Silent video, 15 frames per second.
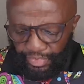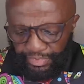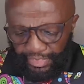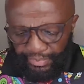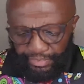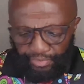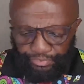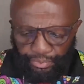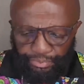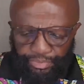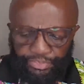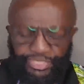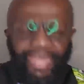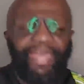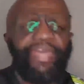Now, if you
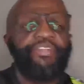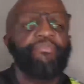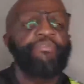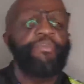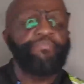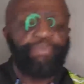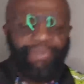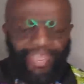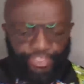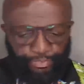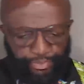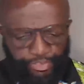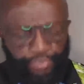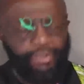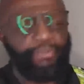desire to be
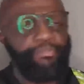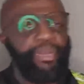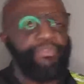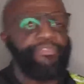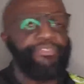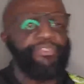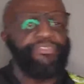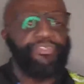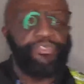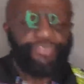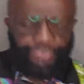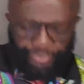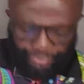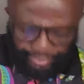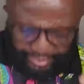prosperous, my brothers and
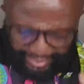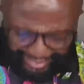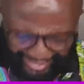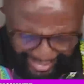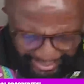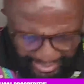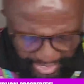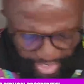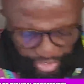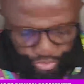sisters, you can't